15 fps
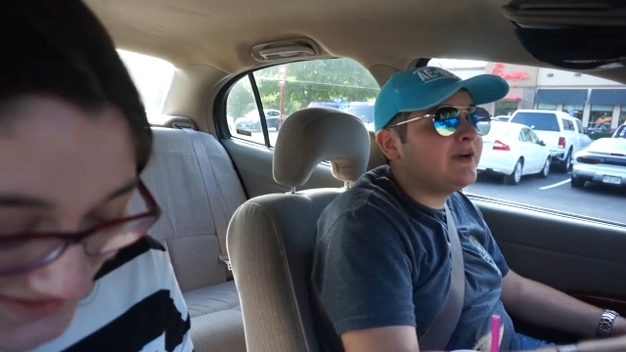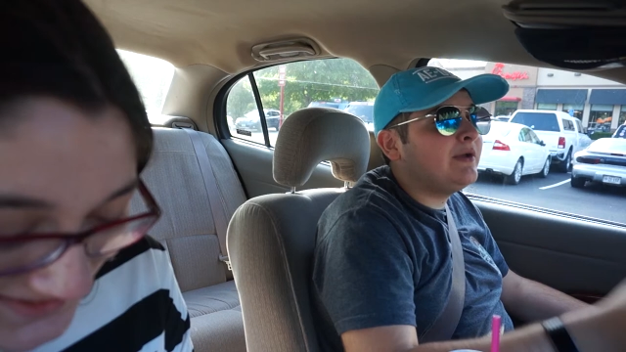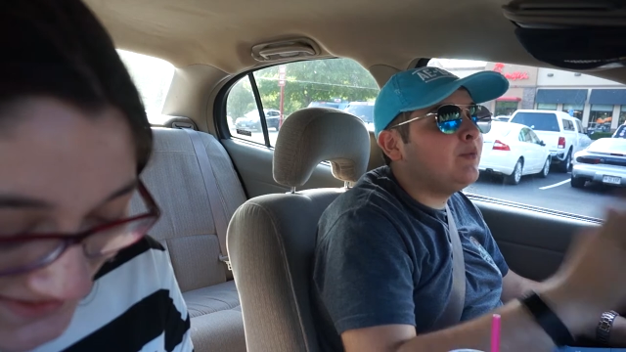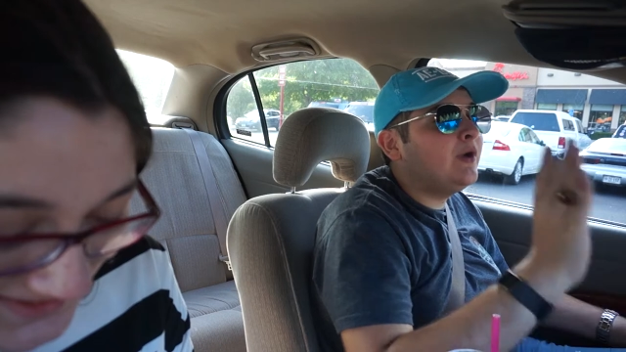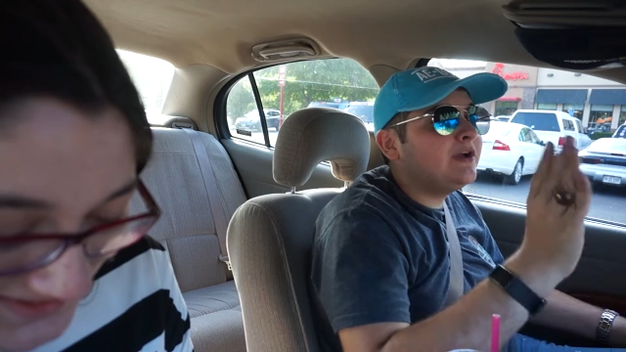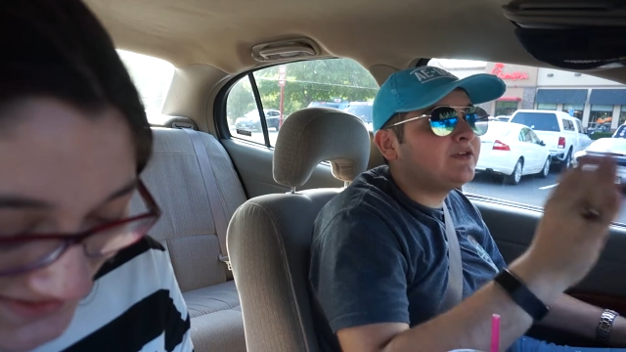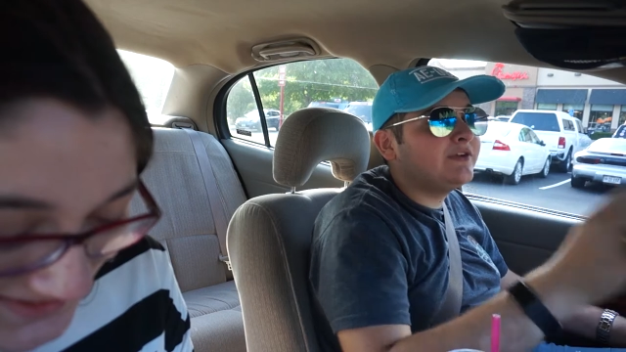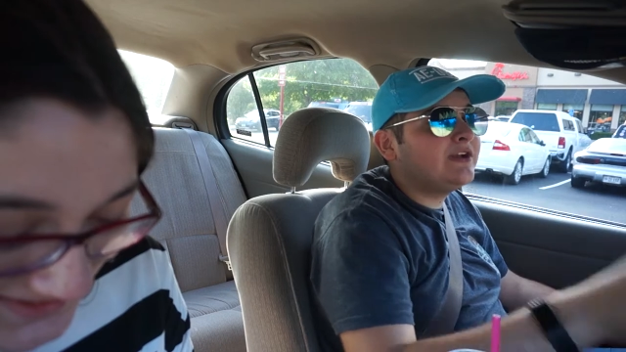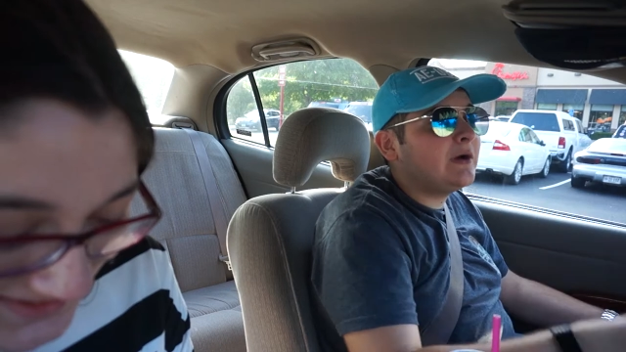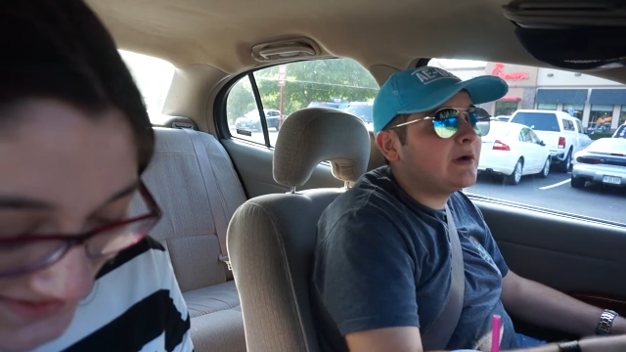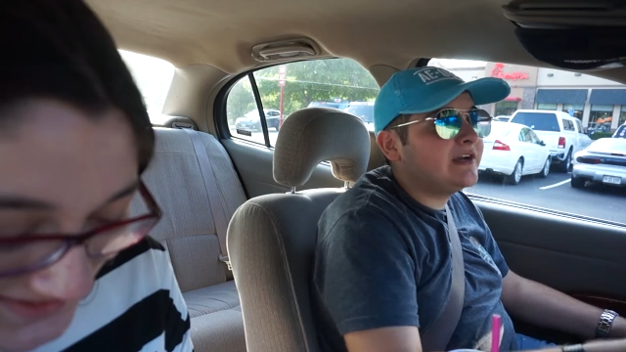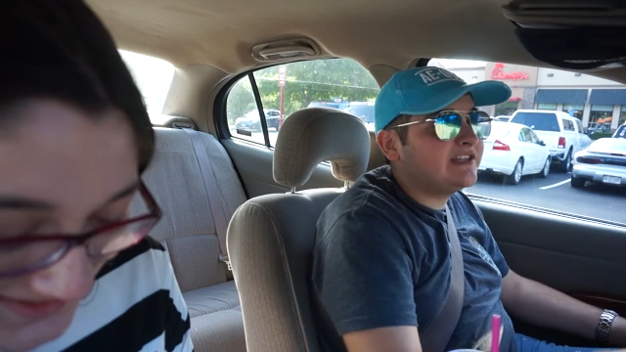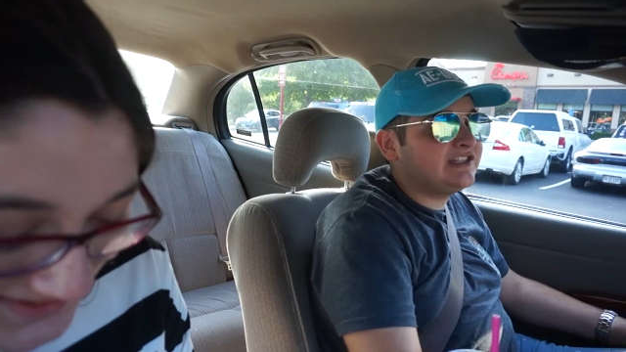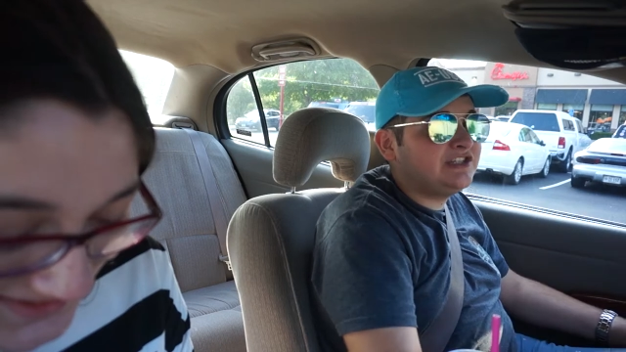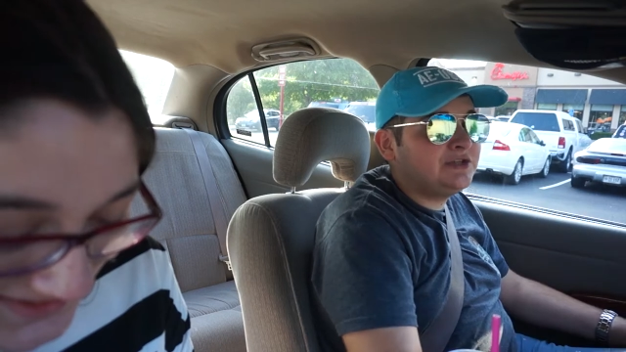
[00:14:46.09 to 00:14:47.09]
Okay. What Greek
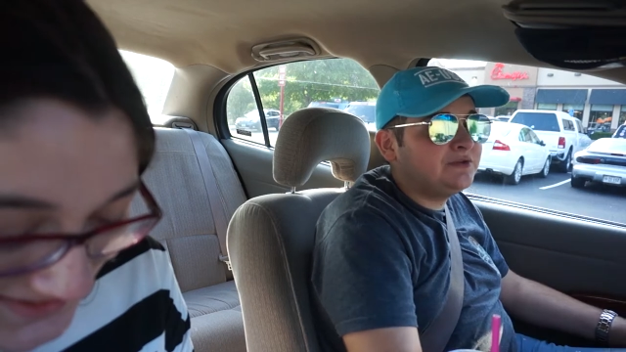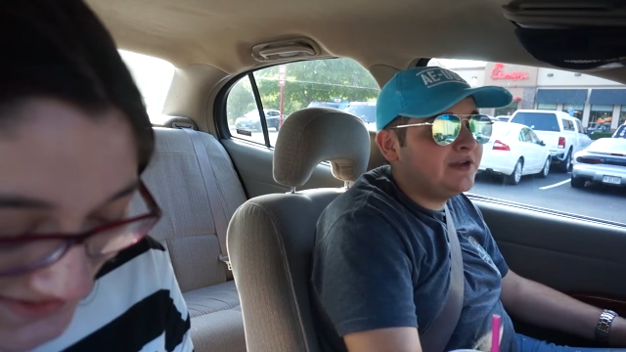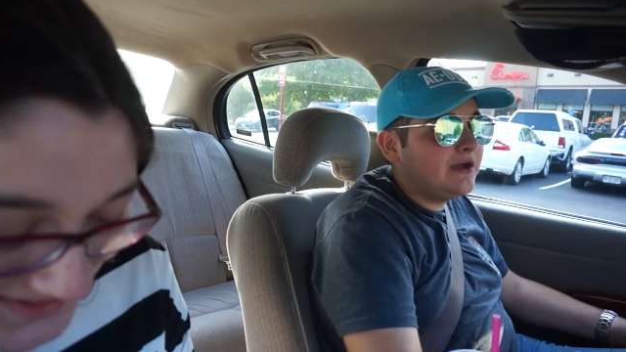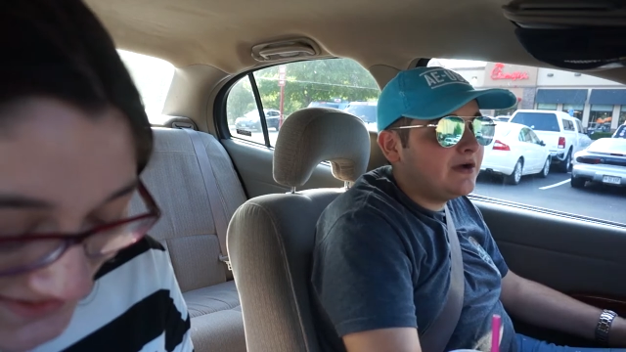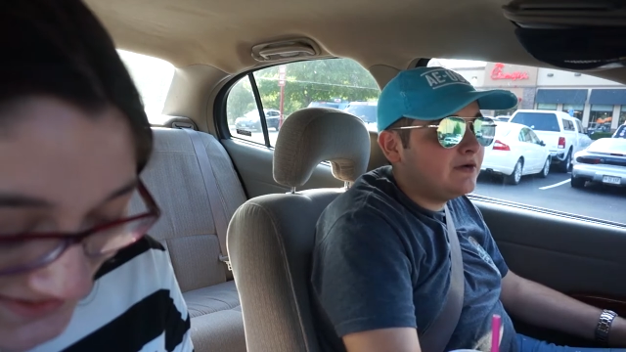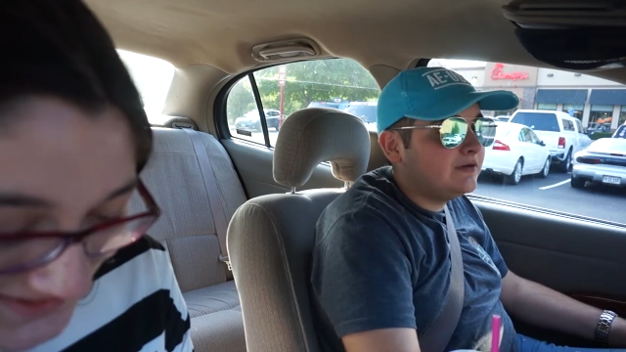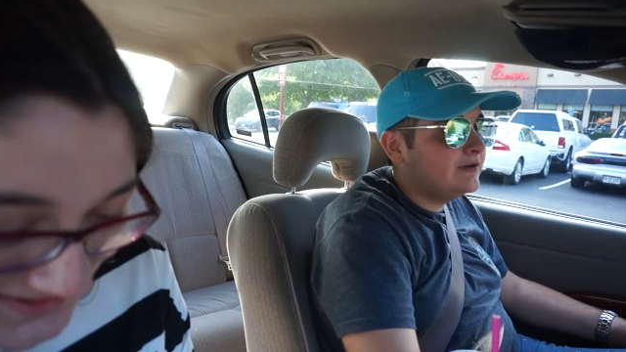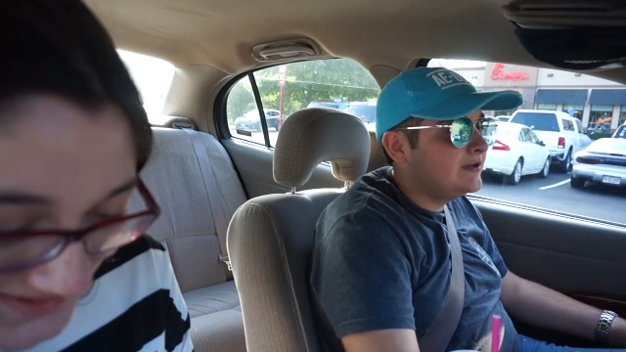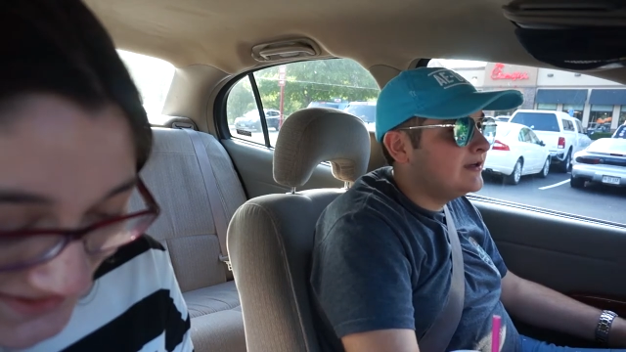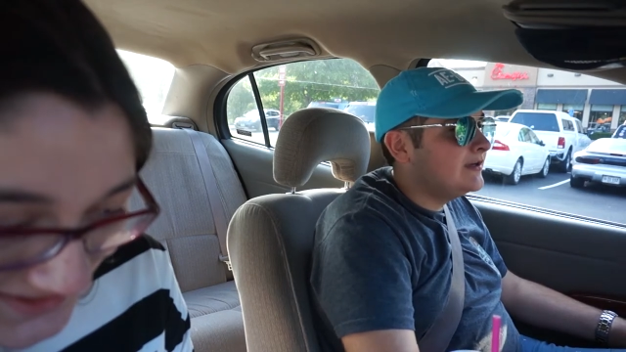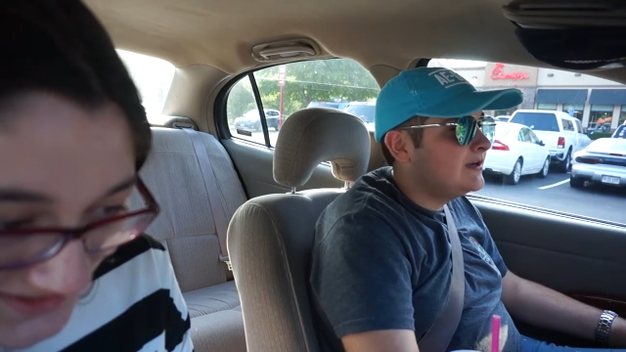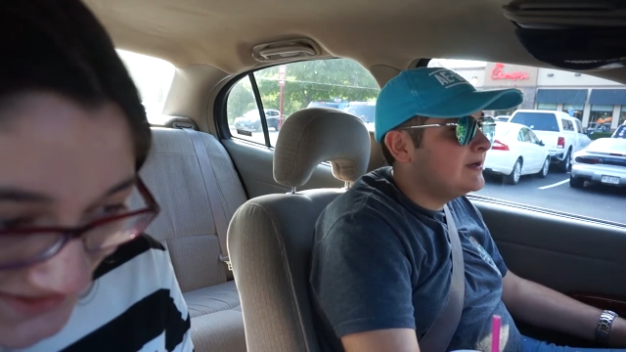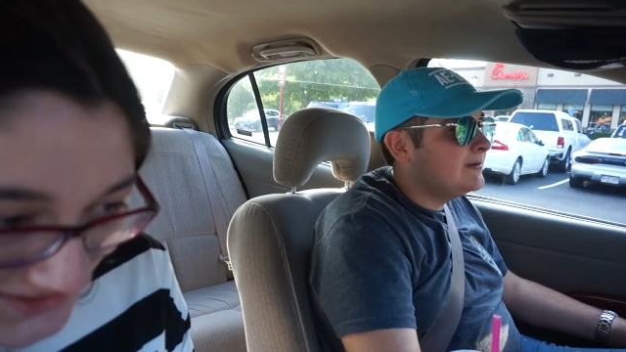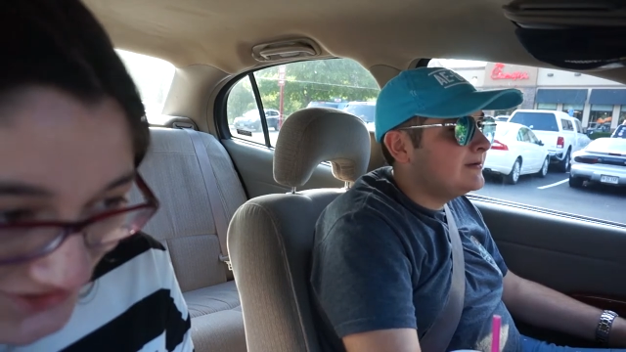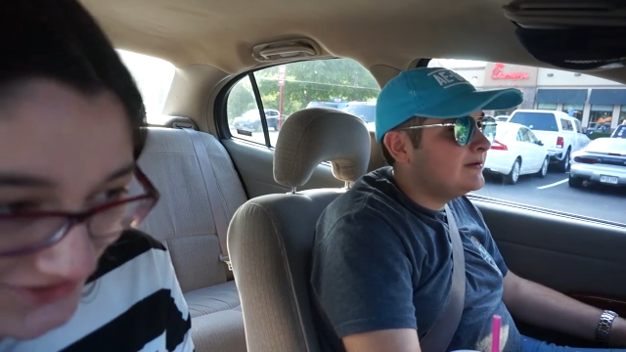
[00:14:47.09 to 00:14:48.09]
artist do you know?
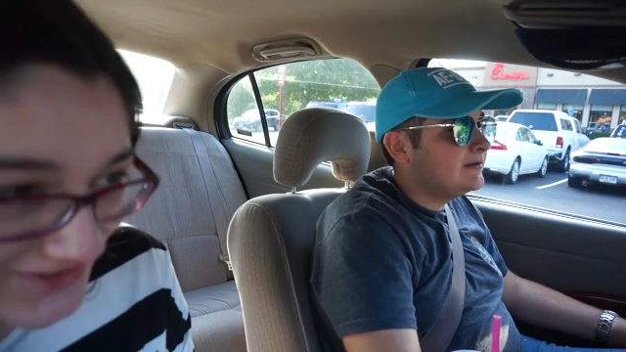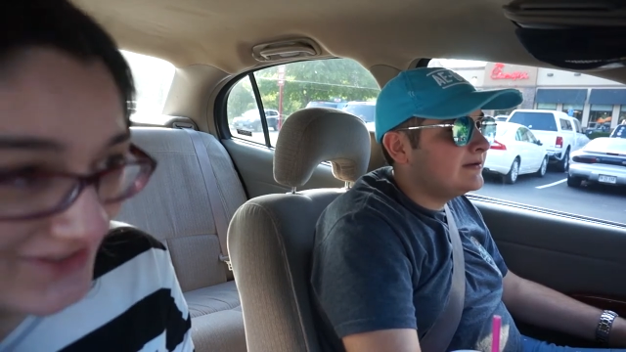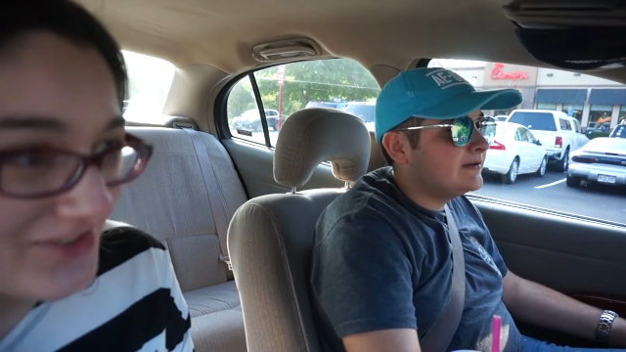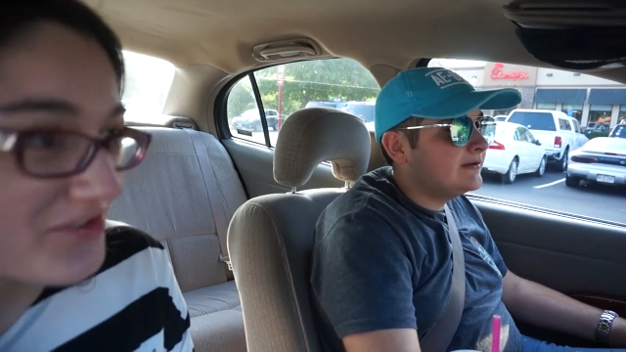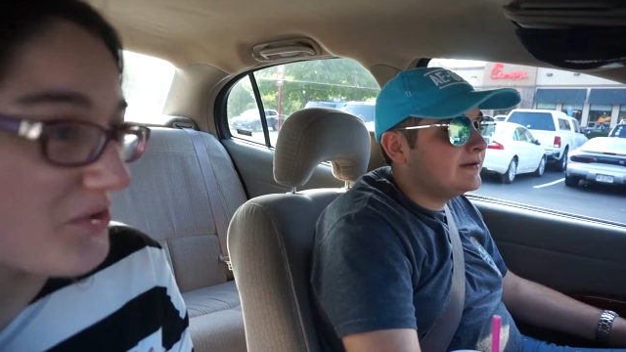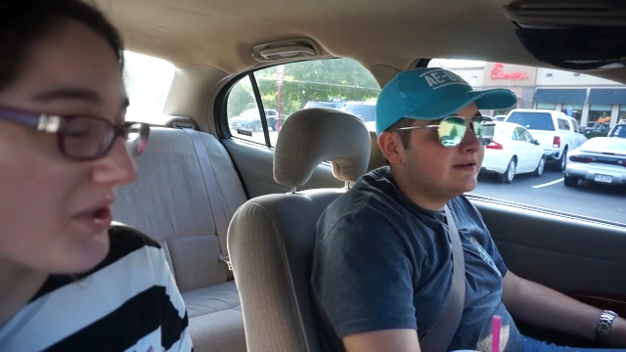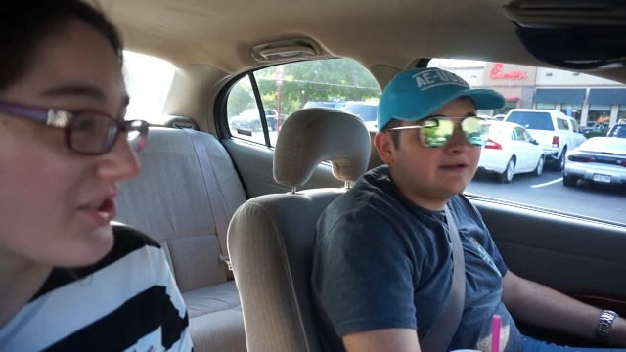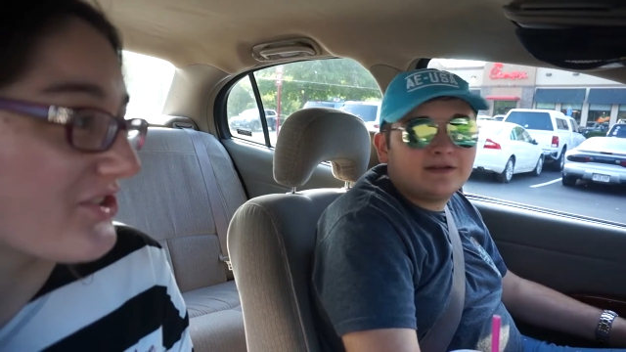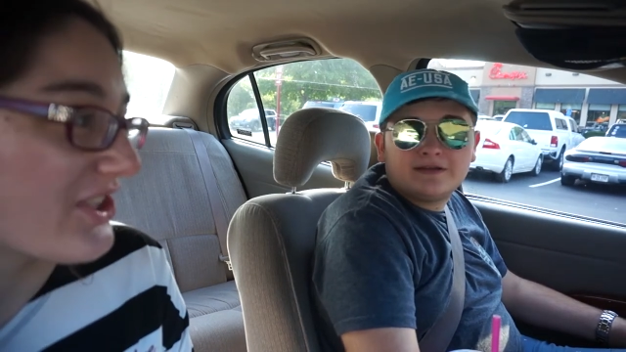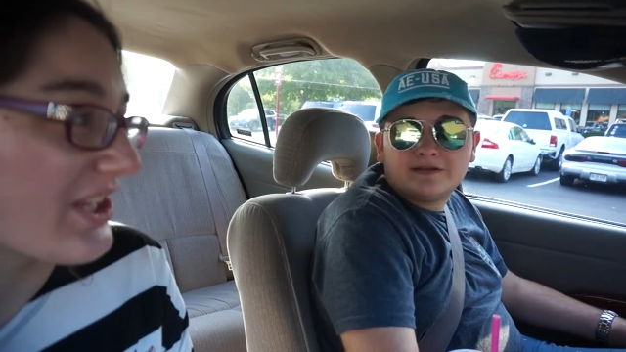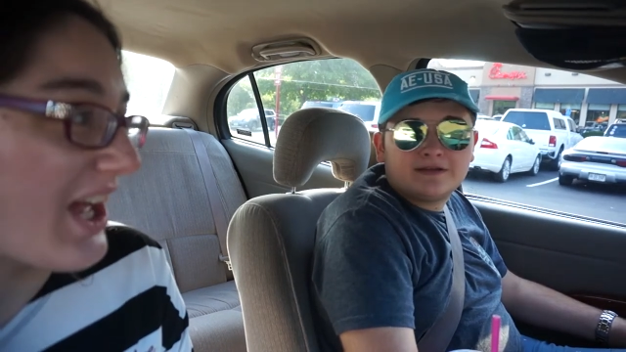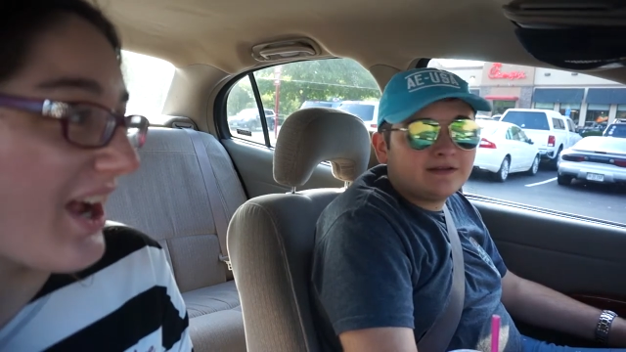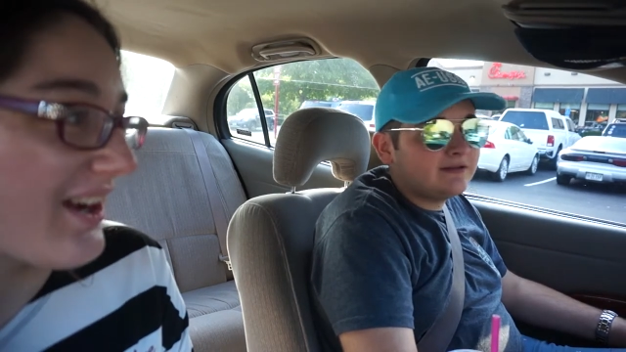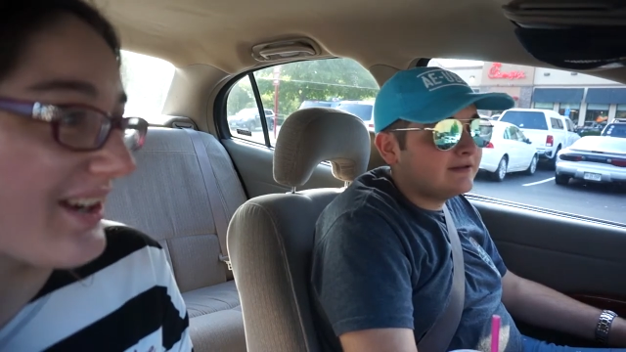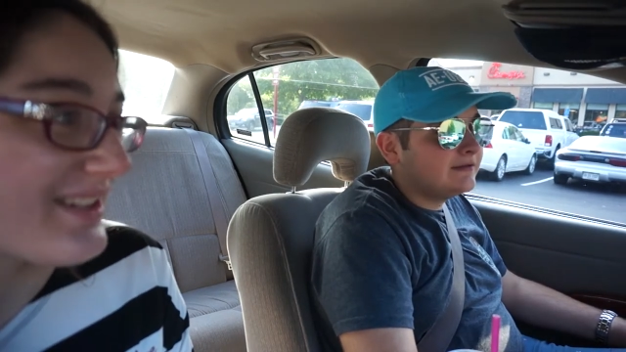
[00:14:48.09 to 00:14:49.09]
George
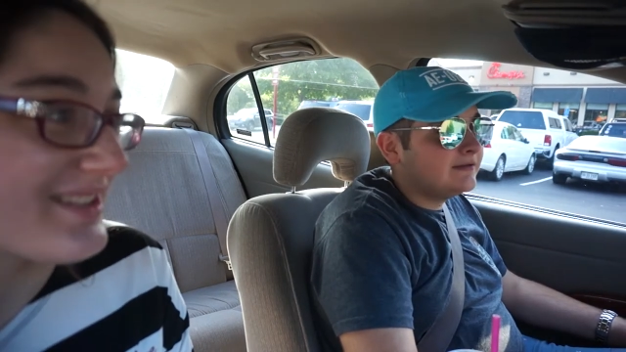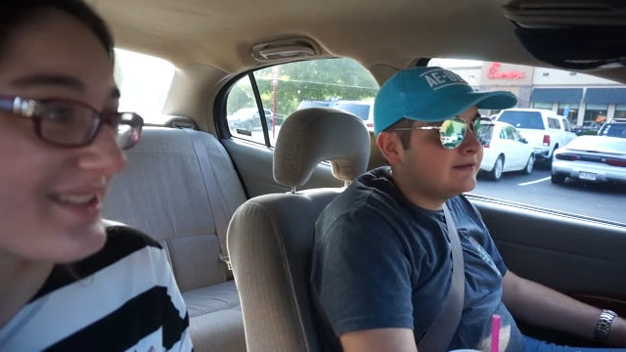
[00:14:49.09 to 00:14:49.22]
Dalaras.